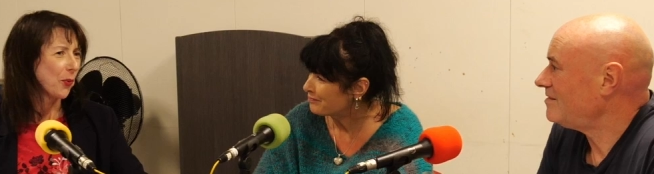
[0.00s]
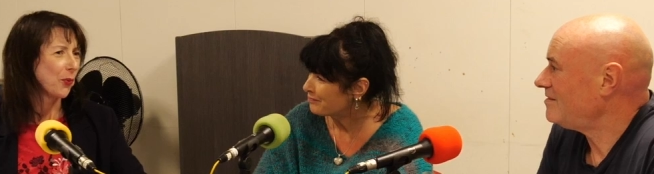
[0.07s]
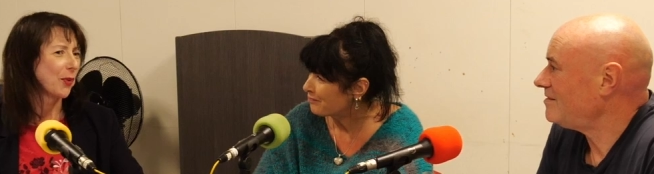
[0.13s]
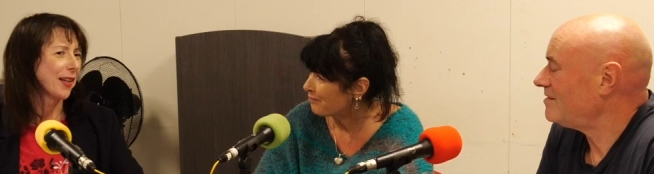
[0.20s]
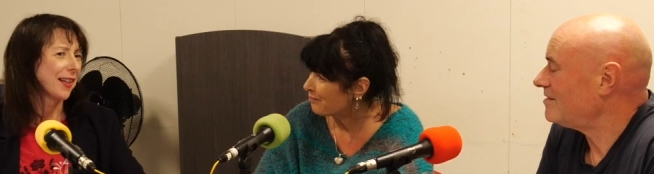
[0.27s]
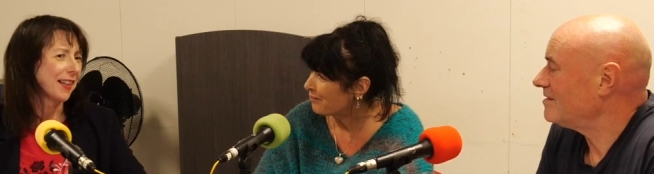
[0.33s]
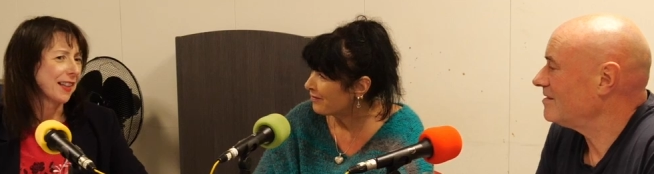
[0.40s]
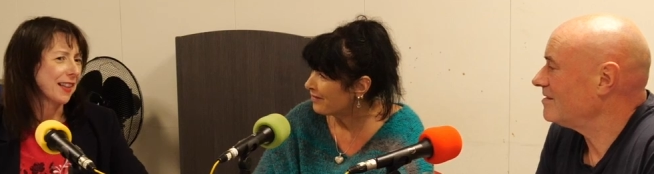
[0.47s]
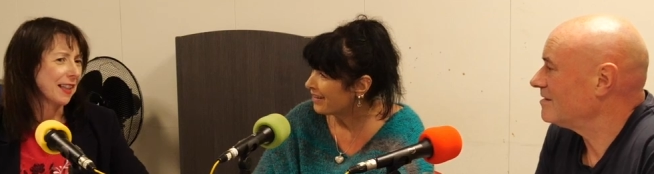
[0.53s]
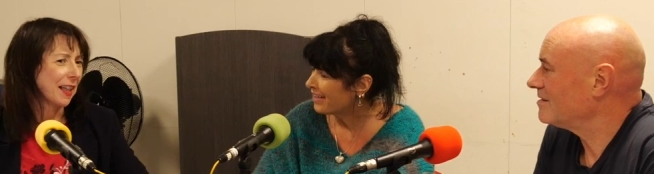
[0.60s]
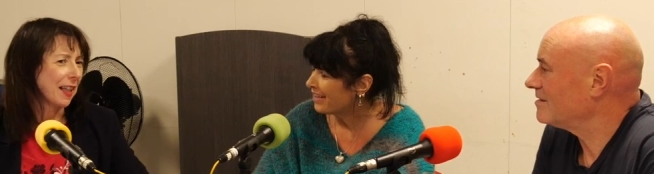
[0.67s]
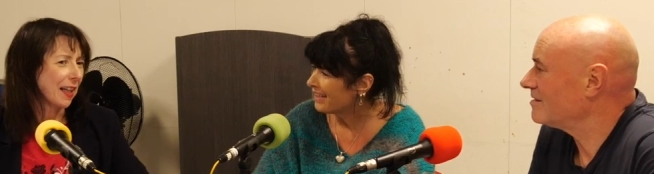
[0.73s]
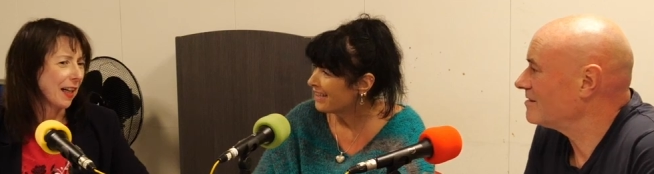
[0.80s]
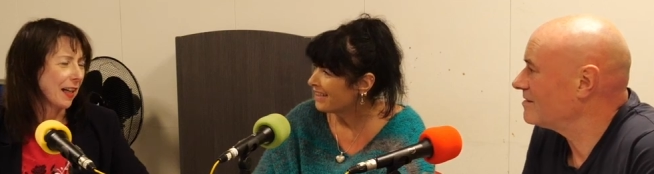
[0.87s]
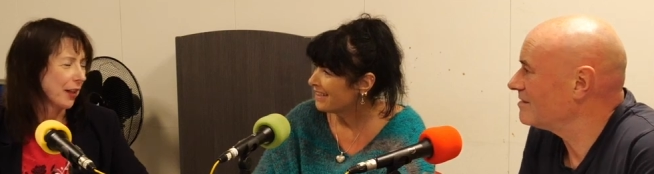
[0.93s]
Speaker 1: Well,
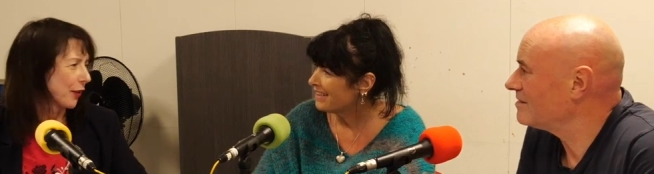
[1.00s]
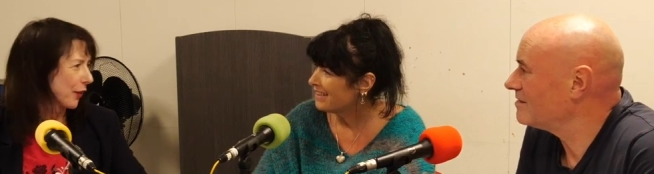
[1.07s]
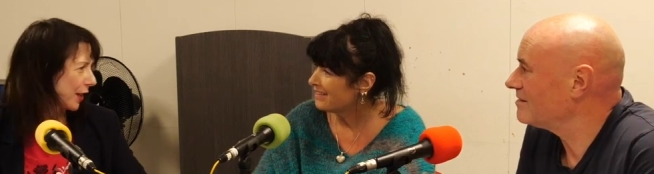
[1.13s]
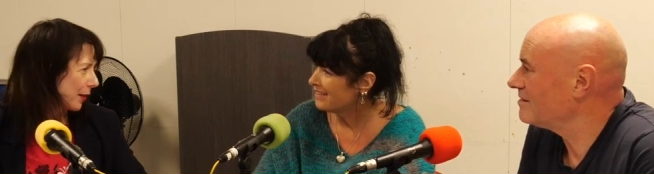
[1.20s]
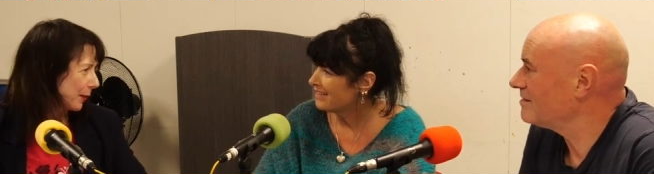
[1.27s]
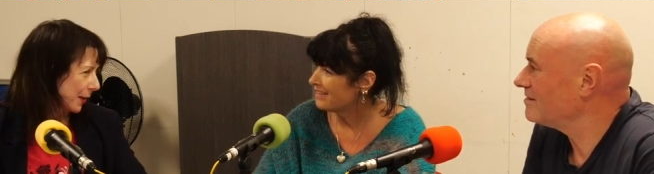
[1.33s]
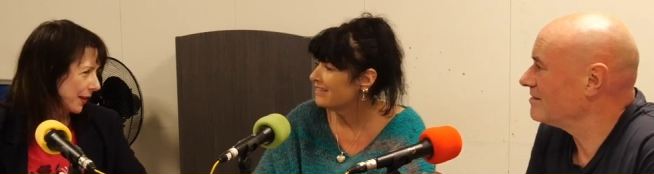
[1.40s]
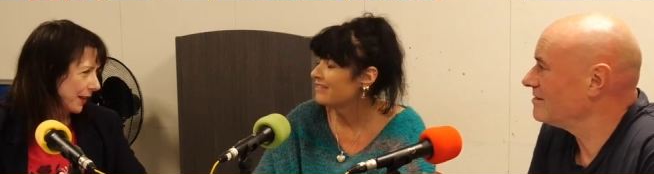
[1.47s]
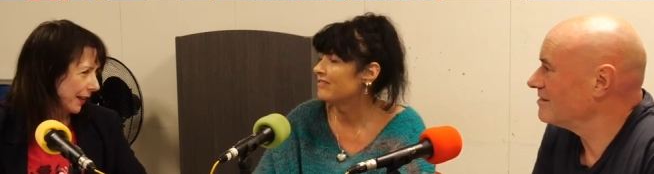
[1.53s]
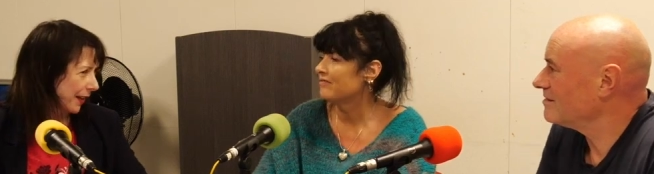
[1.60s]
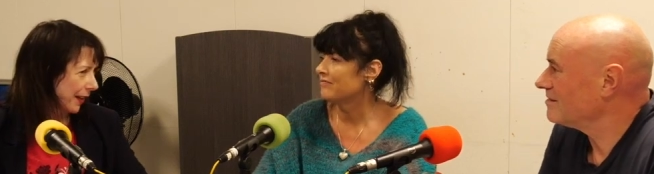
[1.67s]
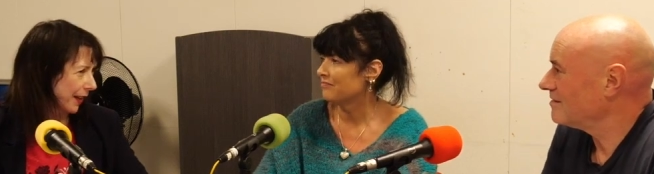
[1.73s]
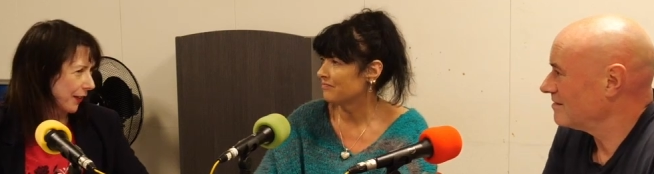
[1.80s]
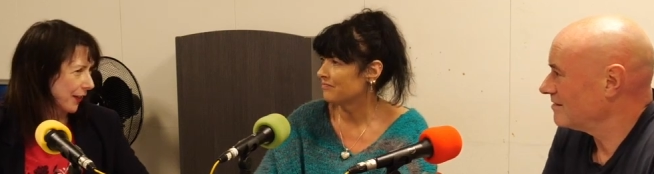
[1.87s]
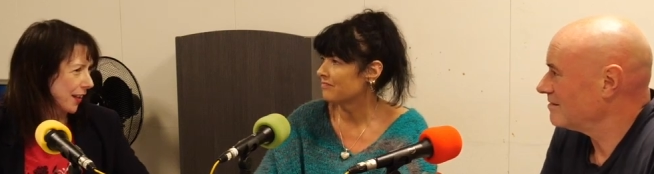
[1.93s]
I agree with uh,
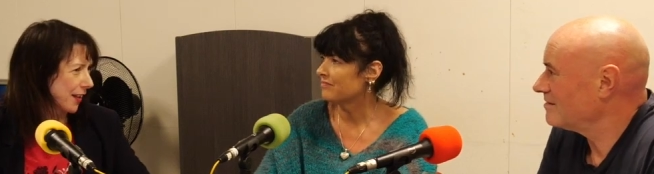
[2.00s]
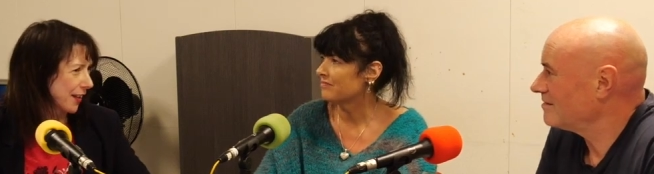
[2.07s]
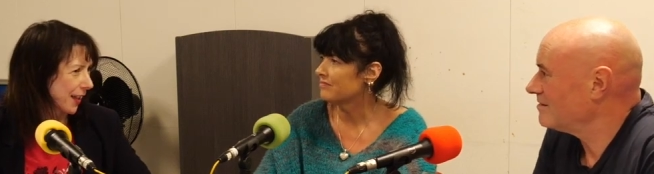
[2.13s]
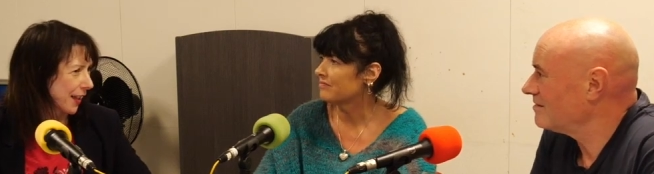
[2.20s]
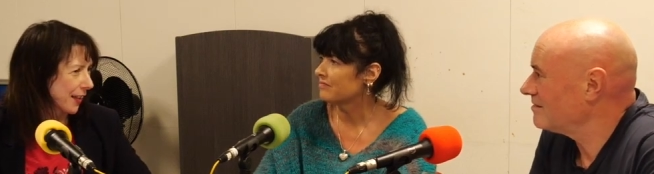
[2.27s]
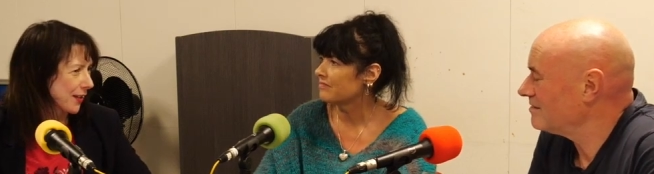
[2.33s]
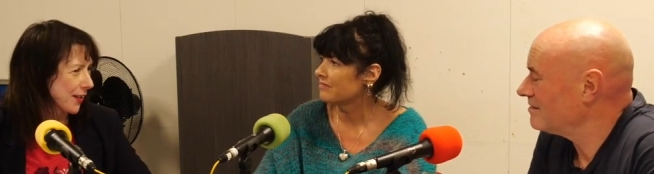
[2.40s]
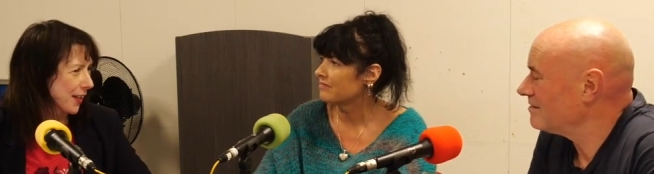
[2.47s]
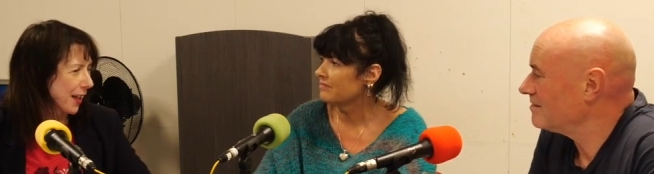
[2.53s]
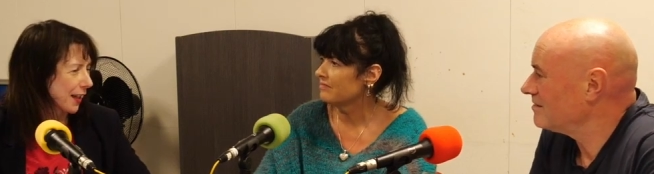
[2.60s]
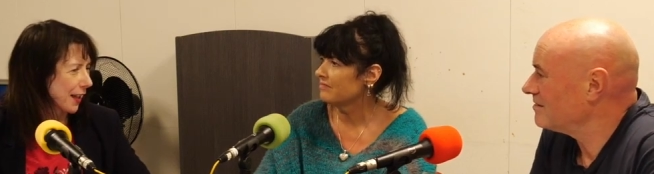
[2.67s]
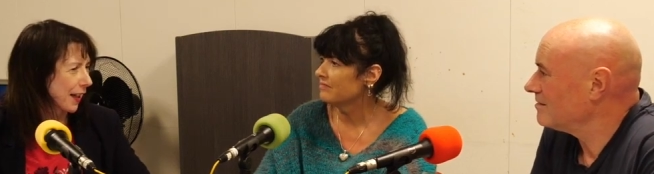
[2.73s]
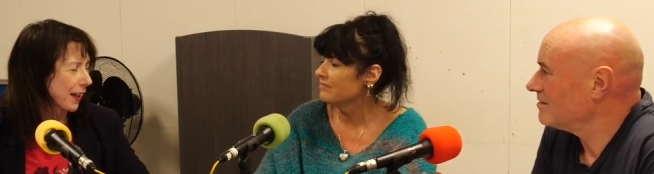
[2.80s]
everything Declan said,